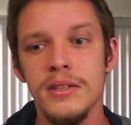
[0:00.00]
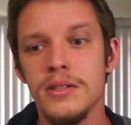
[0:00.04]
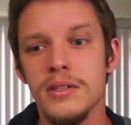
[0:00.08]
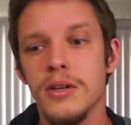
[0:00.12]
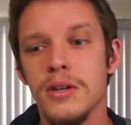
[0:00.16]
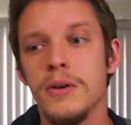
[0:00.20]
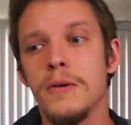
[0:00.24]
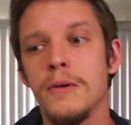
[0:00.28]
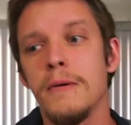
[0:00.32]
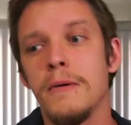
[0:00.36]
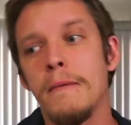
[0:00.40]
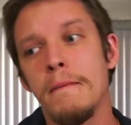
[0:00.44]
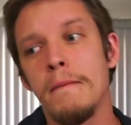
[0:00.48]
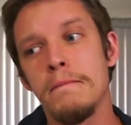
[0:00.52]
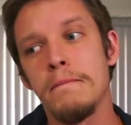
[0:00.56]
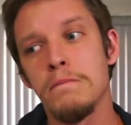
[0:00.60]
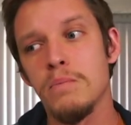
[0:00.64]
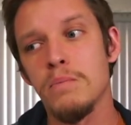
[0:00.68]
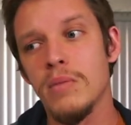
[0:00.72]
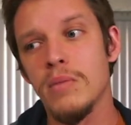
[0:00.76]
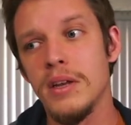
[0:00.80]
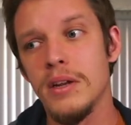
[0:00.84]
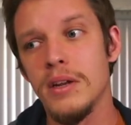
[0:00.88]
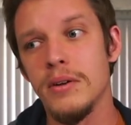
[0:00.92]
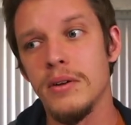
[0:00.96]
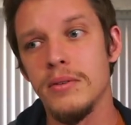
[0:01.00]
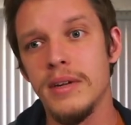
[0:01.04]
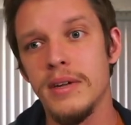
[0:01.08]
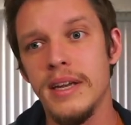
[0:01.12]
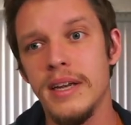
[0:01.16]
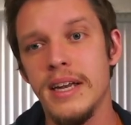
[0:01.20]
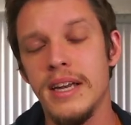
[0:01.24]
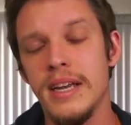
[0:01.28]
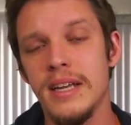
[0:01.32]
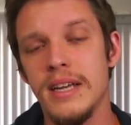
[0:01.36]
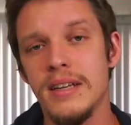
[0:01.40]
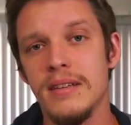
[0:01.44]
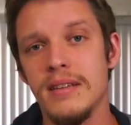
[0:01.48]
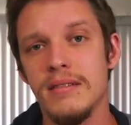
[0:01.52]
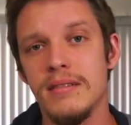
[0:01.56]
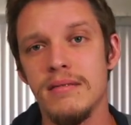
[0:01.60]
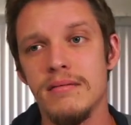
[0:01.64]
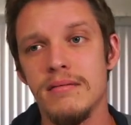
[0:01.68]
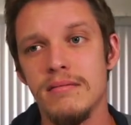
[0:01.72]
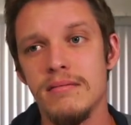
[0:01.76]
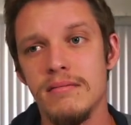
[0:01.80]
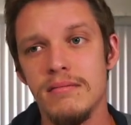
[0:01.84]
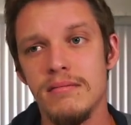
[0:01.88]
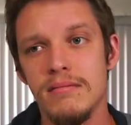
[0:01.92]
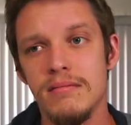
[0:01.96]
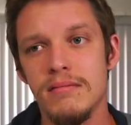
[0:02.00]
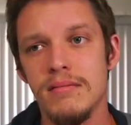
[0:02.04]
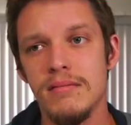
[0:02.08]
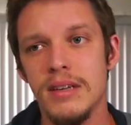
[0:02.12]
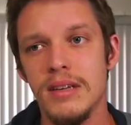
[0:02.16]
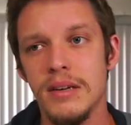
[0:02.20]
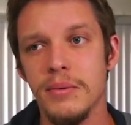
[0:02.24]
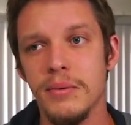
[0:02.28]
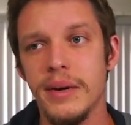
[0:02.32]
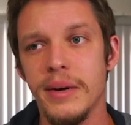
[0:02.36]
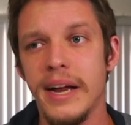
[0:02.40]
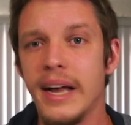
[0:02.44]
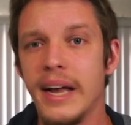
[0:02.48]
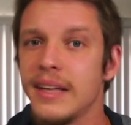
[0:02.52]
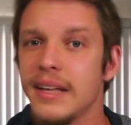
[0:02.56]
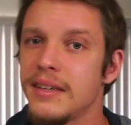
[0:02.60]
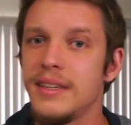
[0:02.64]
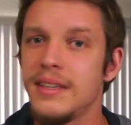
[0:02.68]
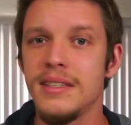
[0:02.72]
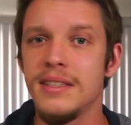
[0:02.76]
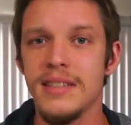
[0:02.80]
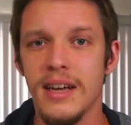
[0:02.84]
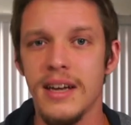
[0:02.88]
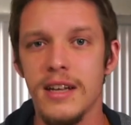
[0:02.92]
So, you know, in in reality,